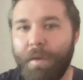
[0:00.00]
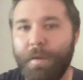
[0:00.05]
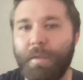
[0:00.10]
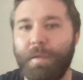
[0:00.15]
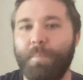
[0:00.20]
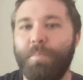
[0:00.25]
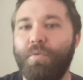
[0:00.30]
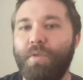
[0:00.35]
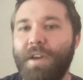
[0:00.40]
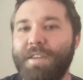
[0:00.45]

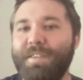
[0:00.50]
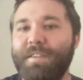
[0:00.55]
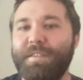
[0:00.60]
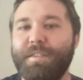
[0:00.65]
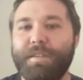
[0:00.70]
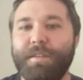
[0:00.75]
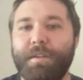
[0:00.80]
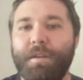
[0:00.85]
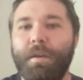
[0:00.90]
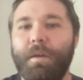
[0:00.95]
the
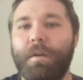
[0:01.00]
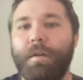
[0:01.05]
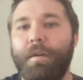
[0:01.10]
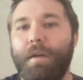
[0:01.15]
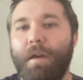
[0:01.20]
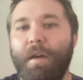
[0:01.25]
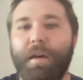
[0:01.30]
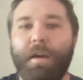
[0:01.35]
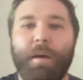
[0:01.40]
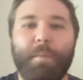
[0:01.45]
present
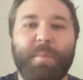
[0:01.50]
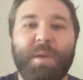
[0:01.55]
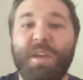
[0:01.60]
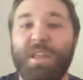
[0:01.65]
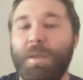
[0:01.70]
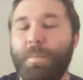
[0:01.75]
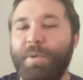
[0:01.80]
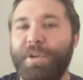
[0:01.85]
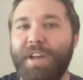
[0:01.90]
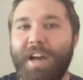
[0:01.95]
being
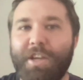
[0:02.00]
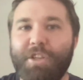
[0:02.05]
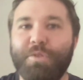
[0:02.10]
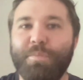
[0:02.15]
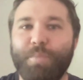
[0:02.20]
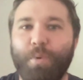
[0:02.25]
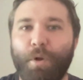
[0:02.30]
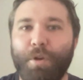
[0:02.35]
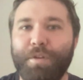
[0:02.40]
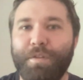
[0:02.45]
the
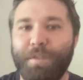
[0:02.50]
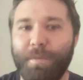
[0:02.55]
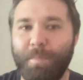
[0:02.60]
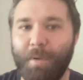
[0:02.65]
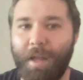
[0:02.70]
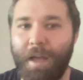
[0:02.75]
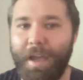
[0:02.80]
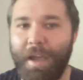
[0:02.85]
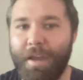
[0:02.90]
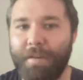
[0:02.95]
percussion point of the
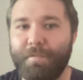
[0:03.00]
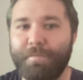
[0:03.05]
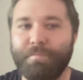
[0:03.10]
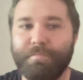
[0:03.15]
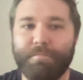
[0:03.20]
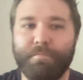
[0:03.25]
blade,